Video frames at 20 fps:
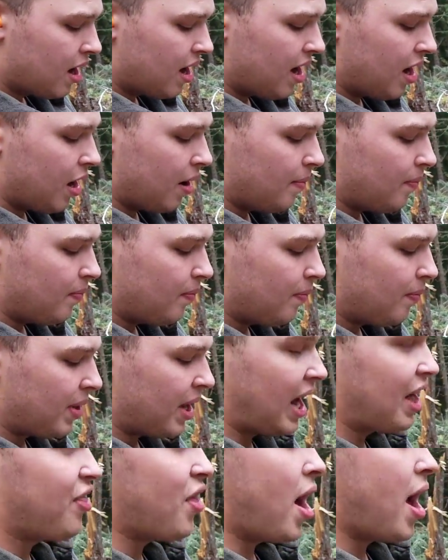Um,
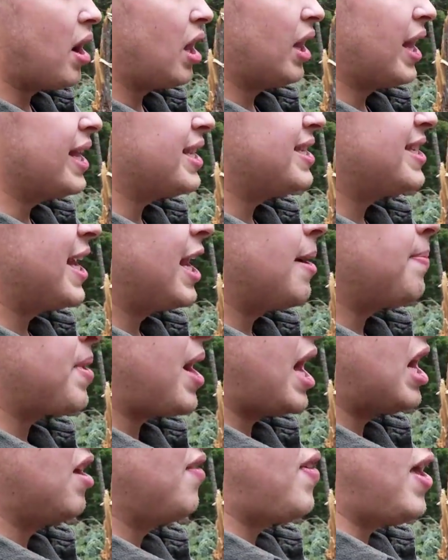but I thought, let's set up
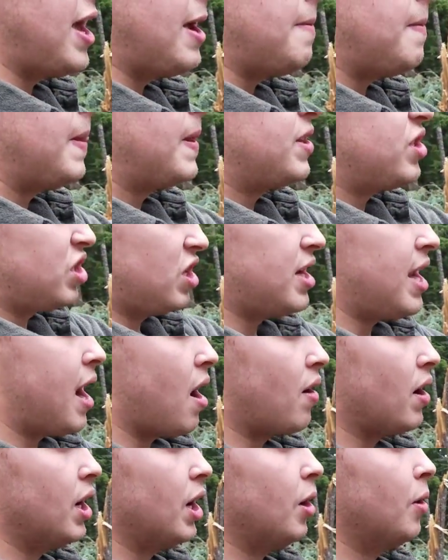kind of a
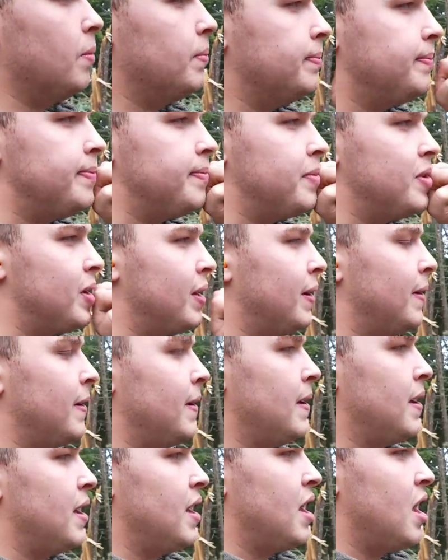scenario
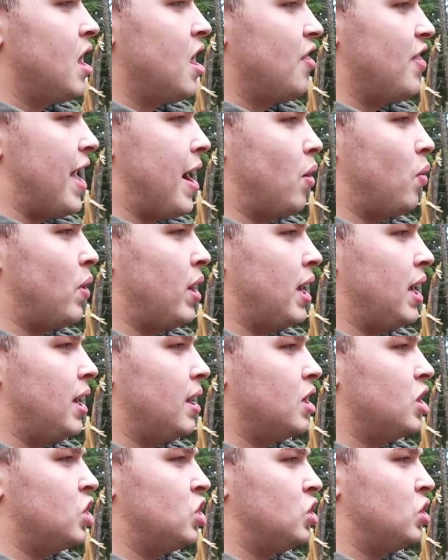that
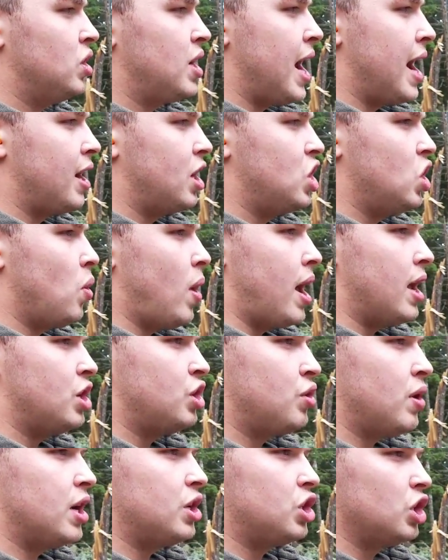we kind of do a
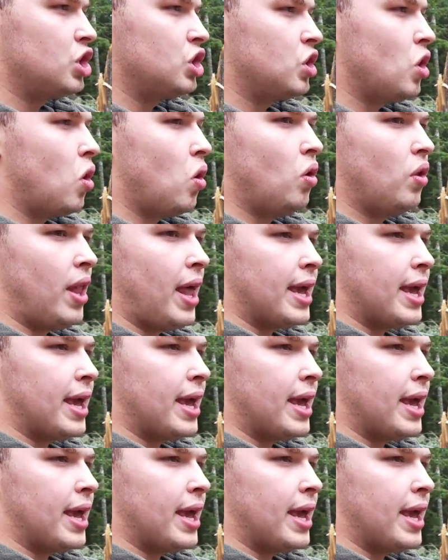trench assault,